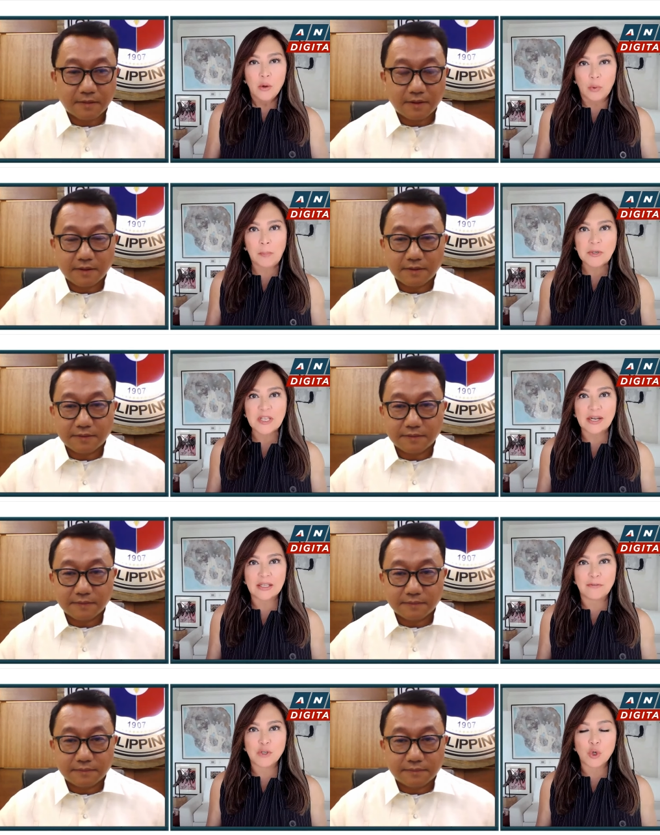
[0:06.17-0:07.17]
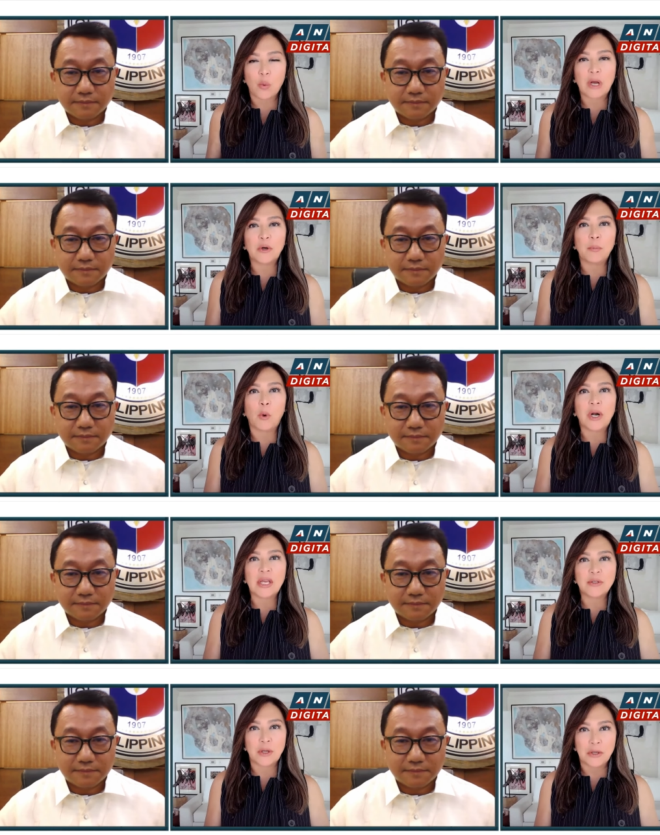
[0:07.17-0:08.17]
Speaker 1: Representative Chua, good morning to
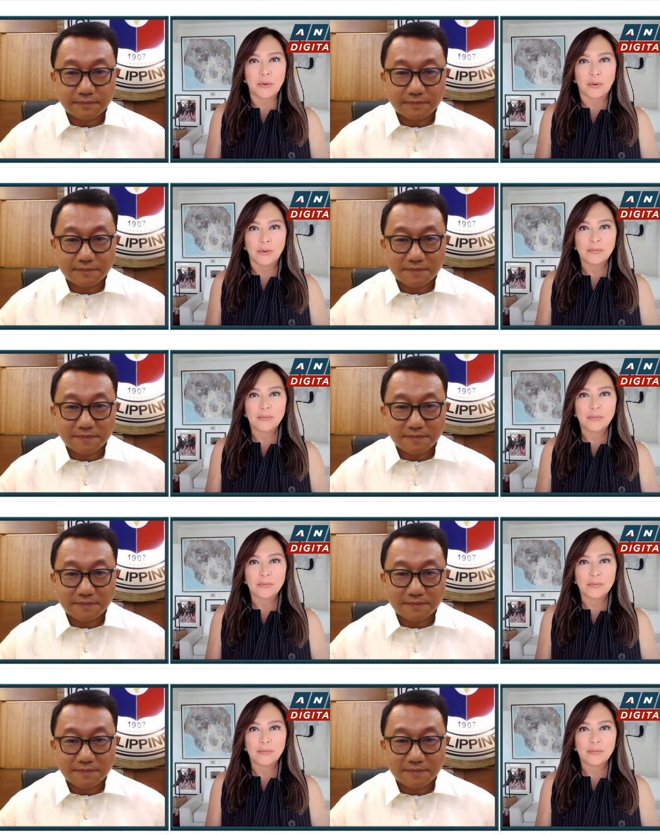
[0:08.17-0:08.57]
you.